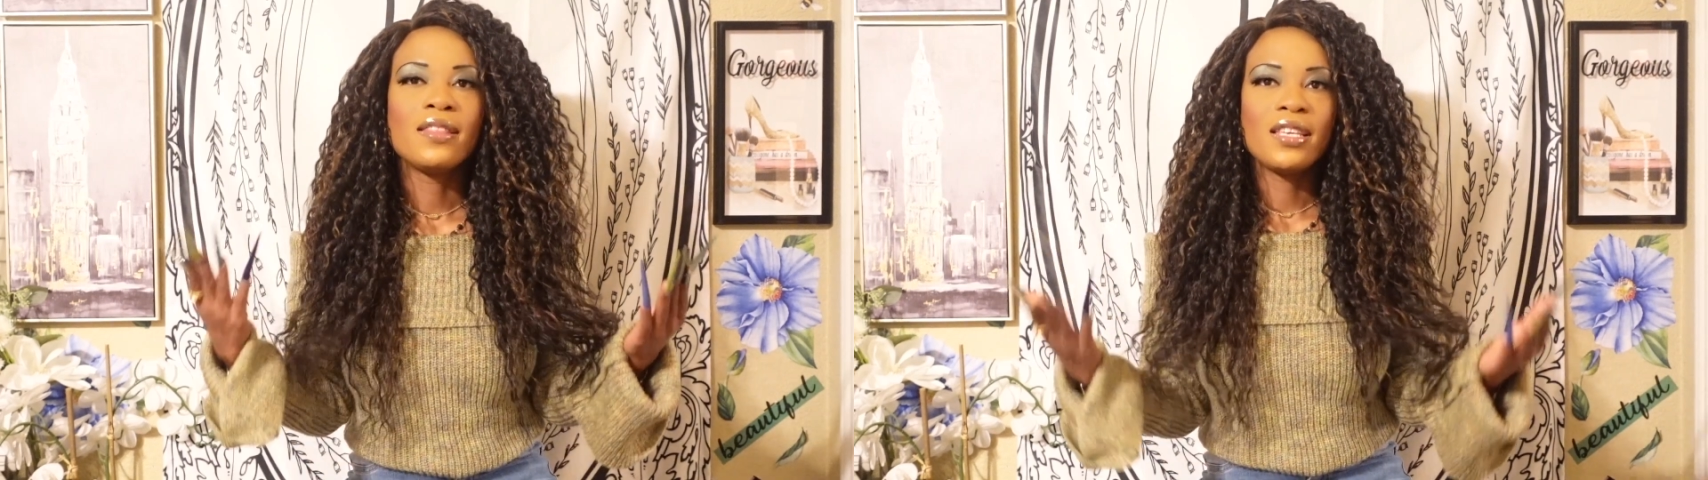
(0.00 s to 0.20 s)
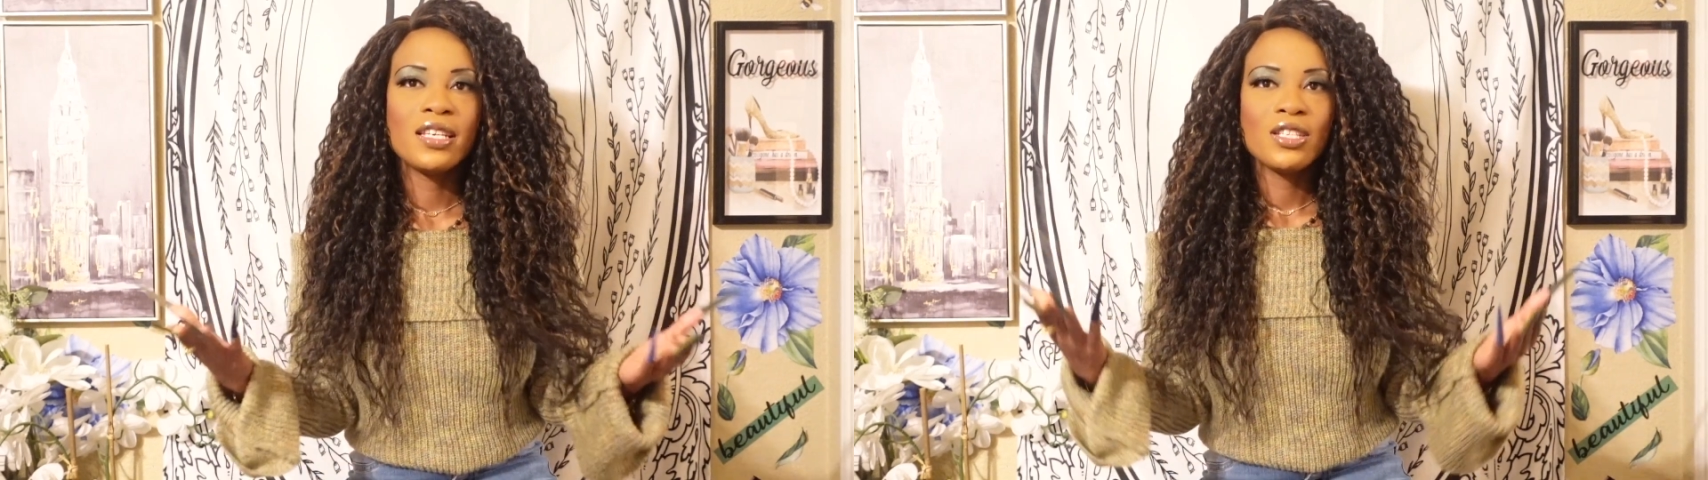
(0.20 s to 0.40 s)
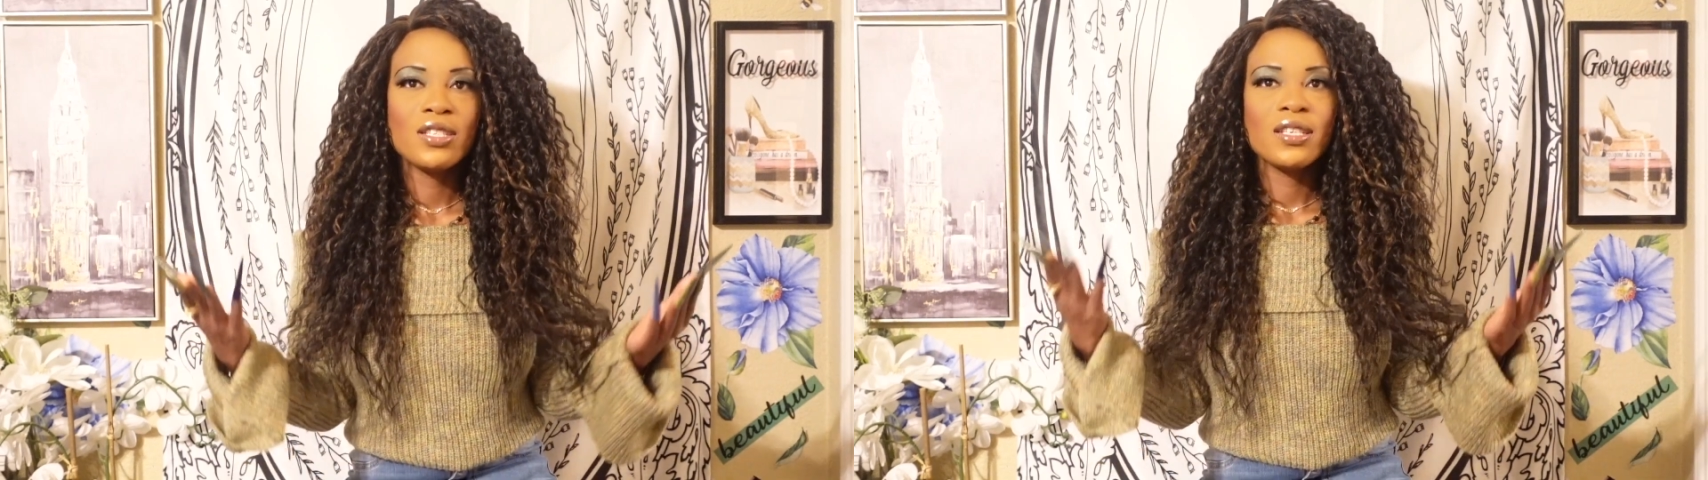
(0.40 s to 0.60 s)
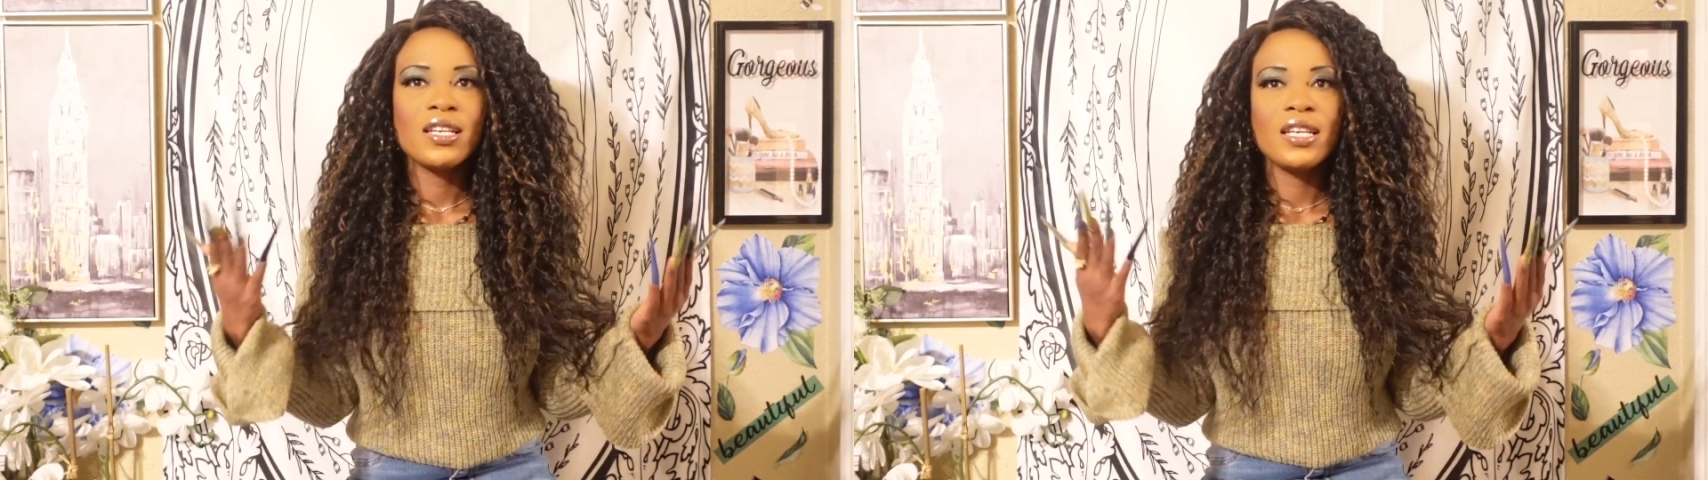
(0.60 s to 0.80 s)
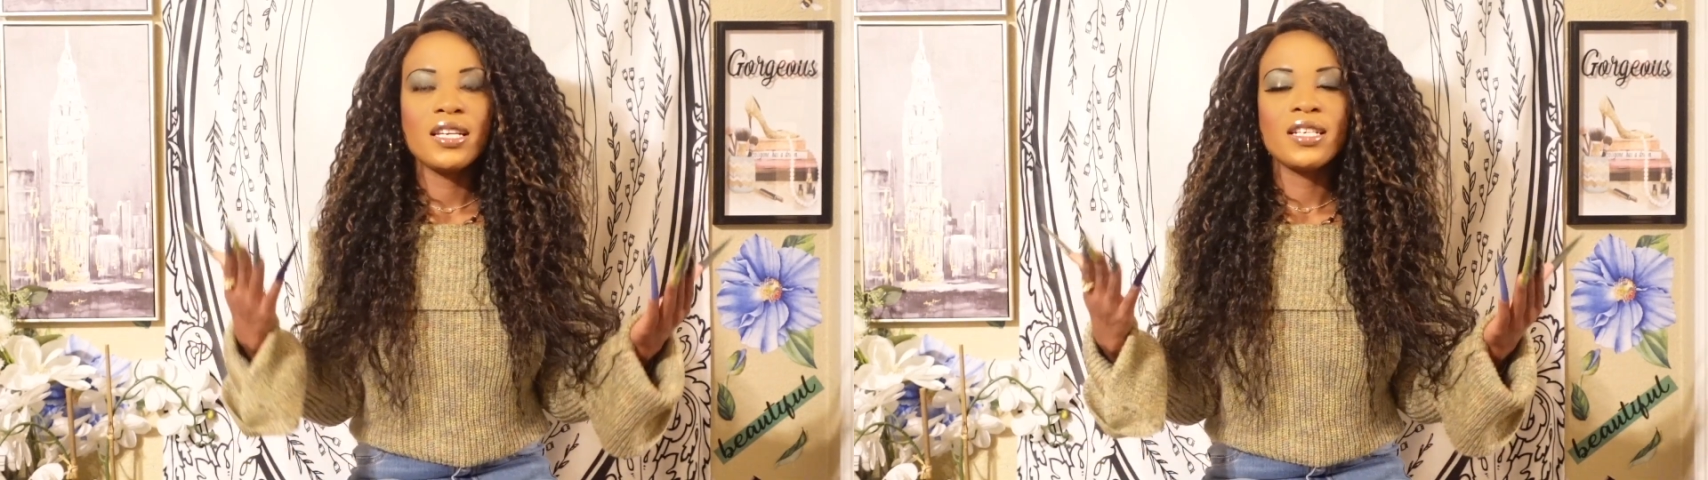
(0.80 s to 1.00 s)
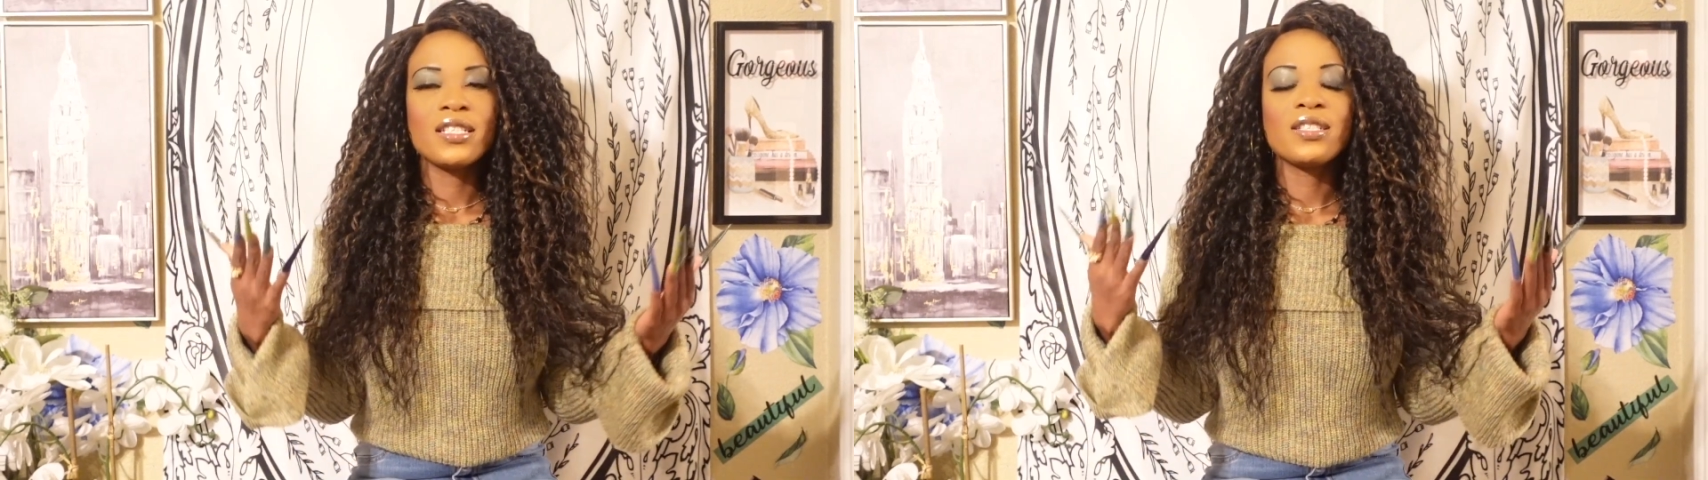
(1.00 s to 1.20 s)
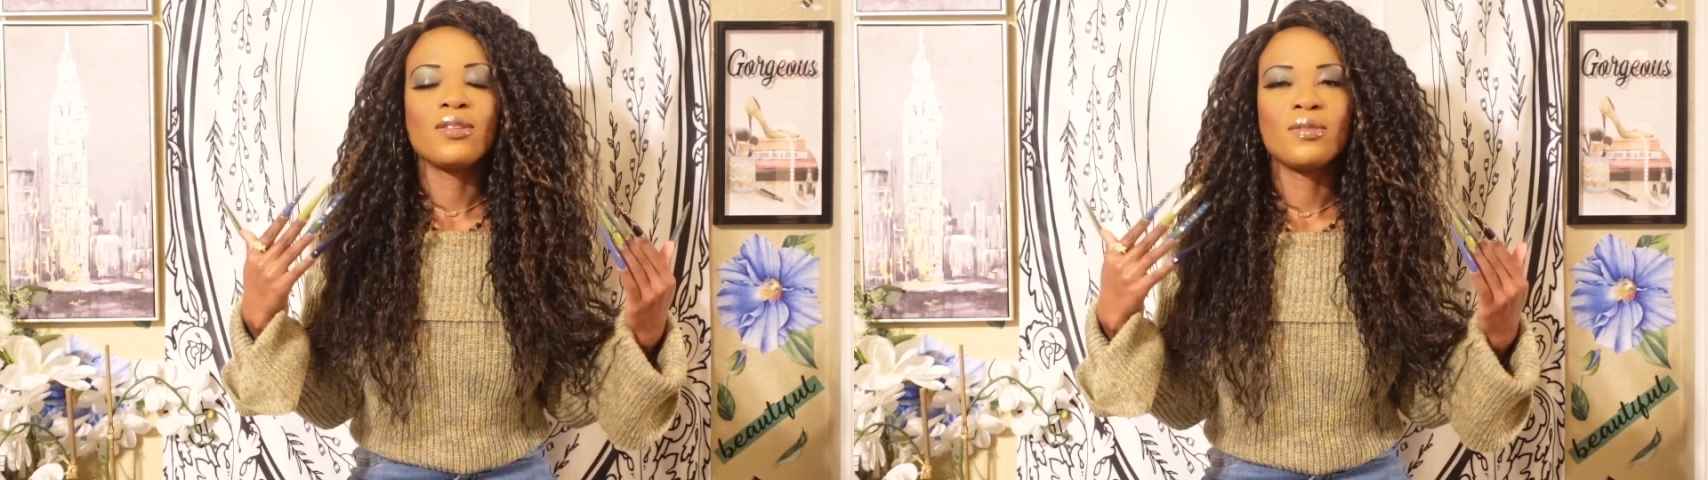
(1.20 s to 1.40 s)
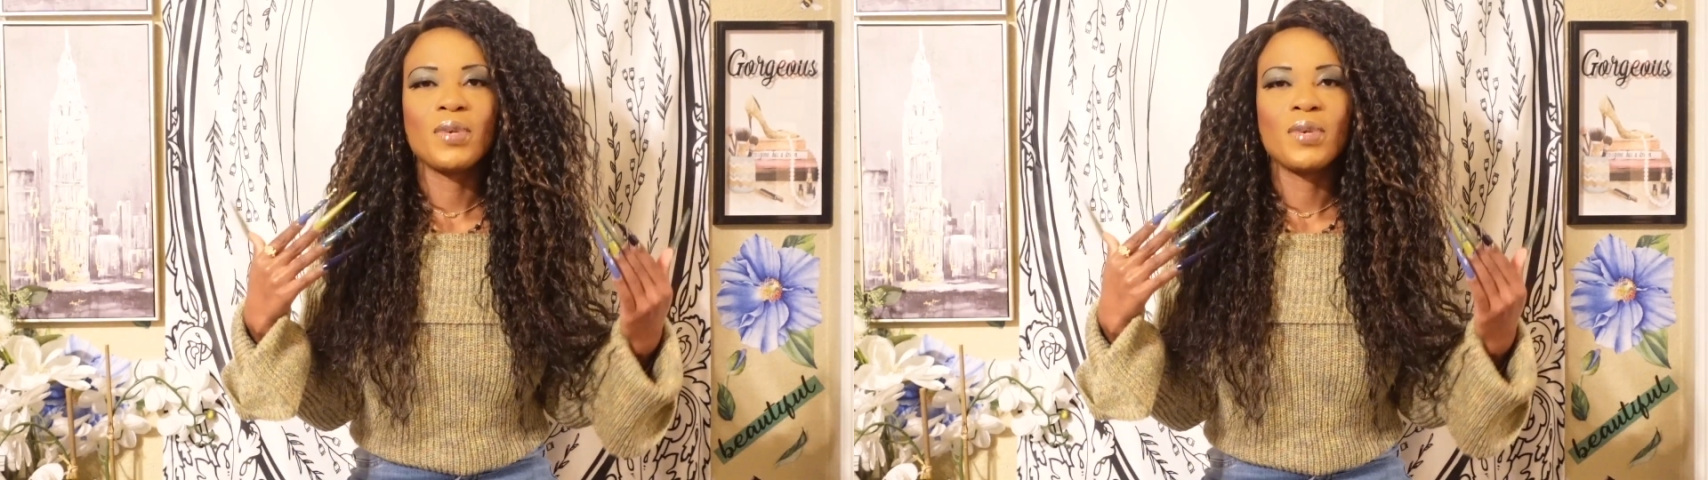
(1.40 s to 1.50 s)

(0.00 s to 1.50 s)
This is